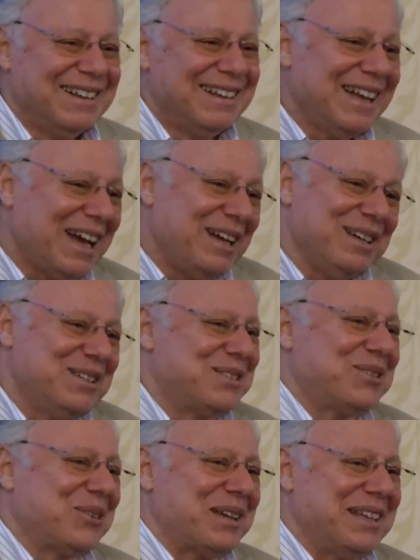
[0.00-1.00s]
Yeah,
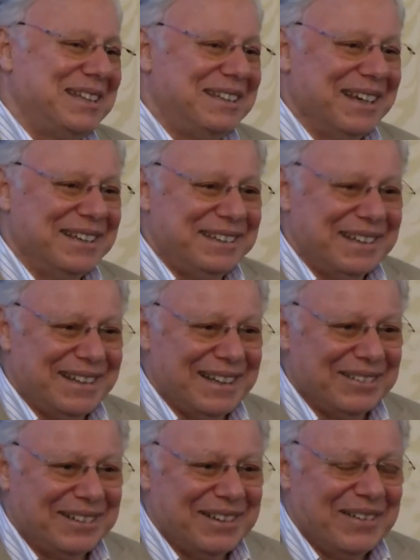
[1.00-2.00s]
it's already
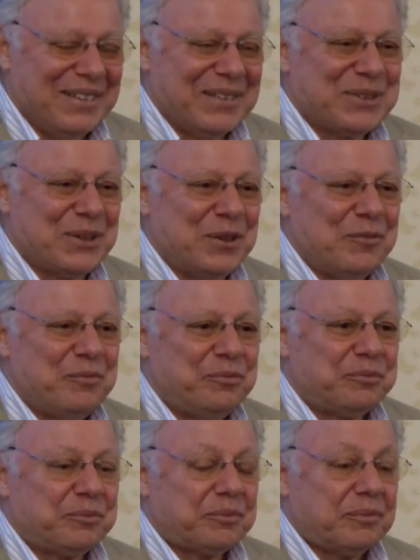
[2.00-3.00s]
done. So
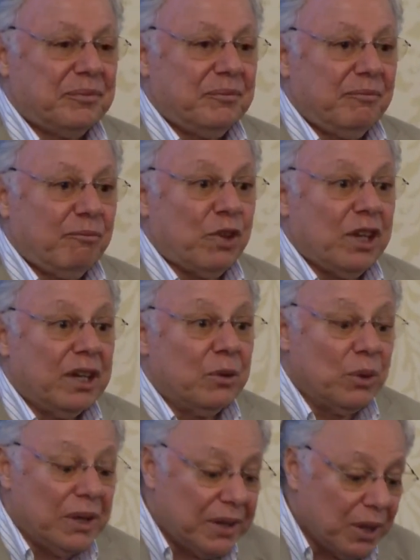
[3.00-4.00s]

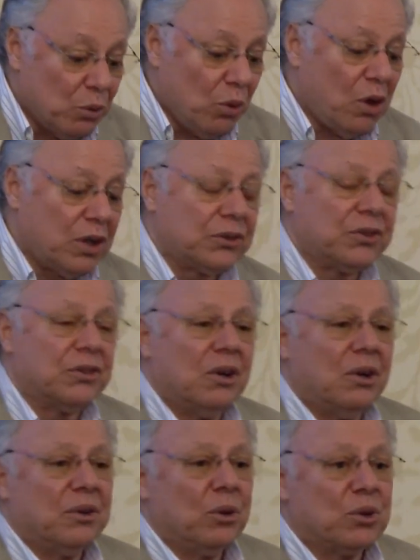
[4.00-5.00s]
when they walked
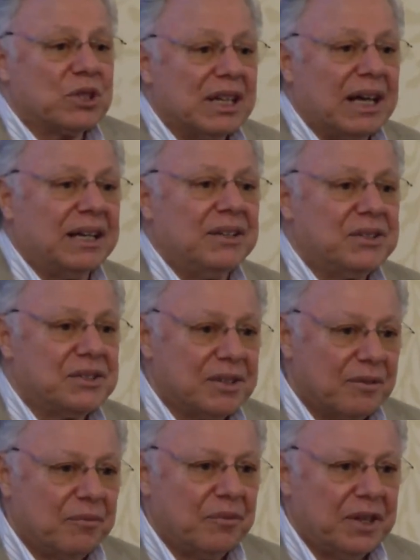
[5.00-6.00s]
on those lines,
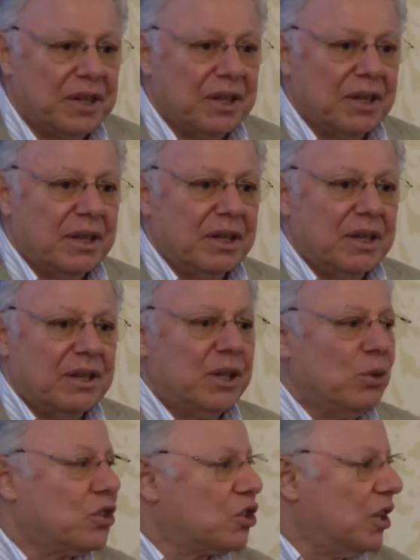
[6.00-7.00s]
they
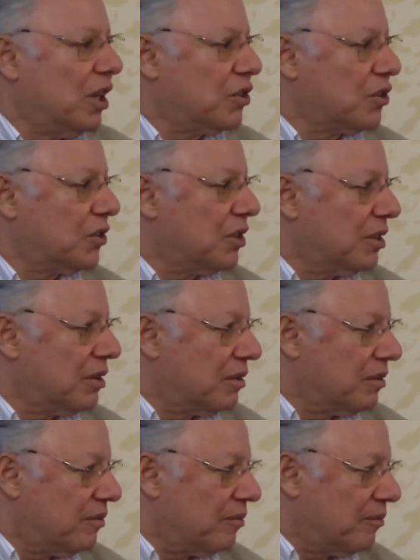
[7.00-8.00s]
were charged
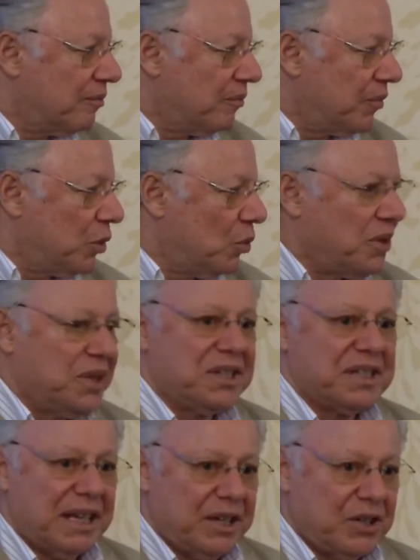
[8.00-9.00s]
with
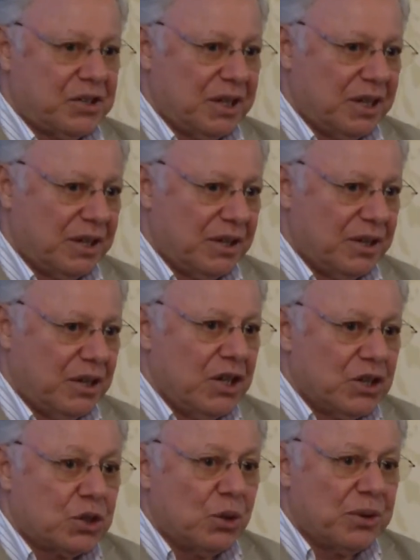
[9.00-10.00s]
this energy.
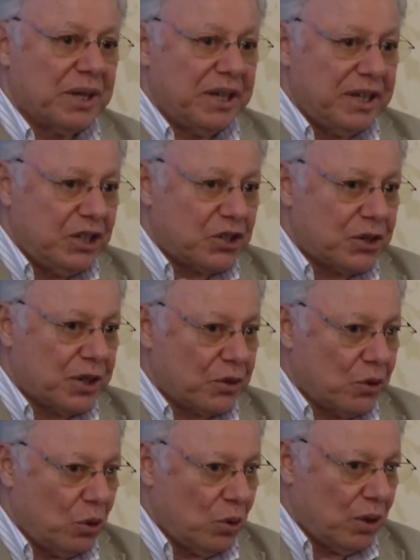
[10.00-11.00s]
So they reached their
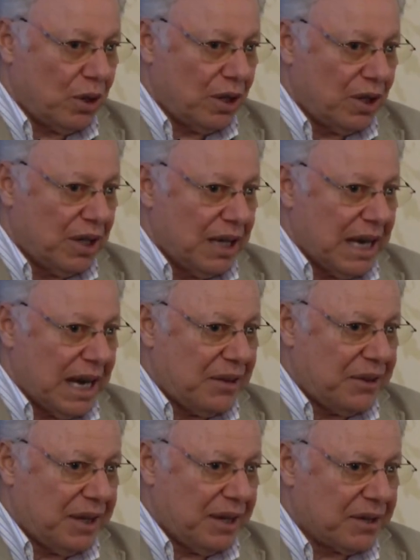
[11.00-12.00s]
goal and
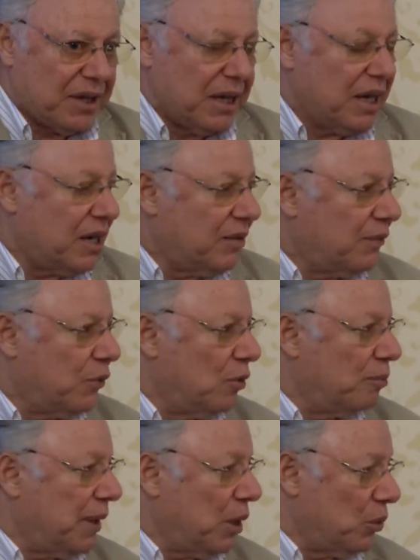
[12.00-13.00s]
they are in full
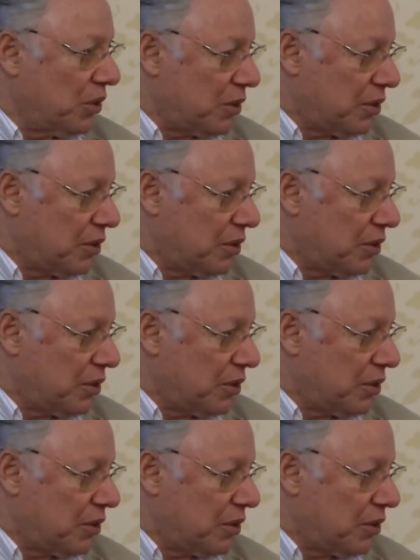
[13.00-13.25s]
power.